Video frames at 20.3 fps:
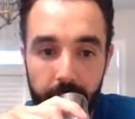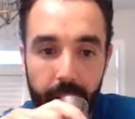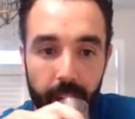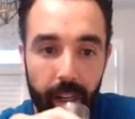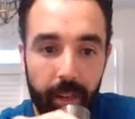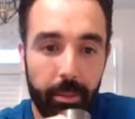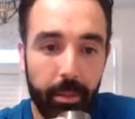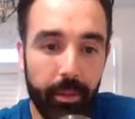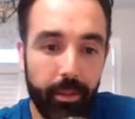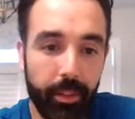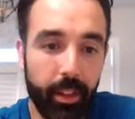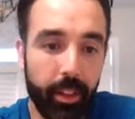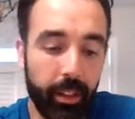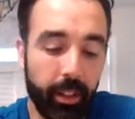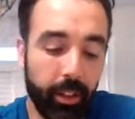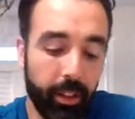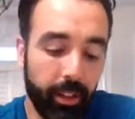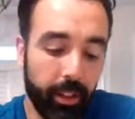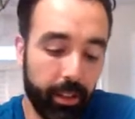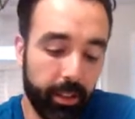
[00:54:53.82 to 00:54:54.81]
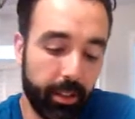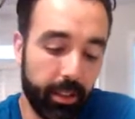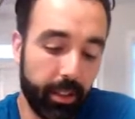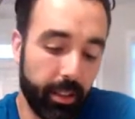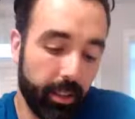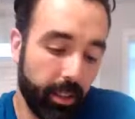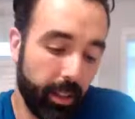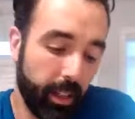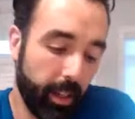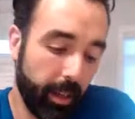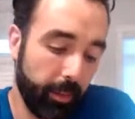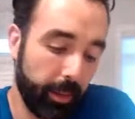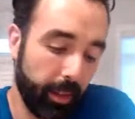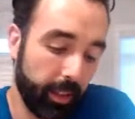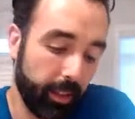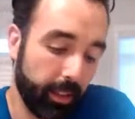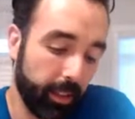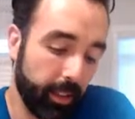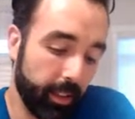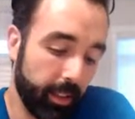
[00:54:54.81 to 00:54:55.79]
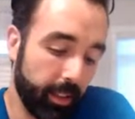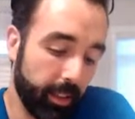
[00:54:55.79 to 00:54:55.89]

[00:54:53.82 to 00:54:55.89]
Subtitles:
I'd be very curious to, I mean,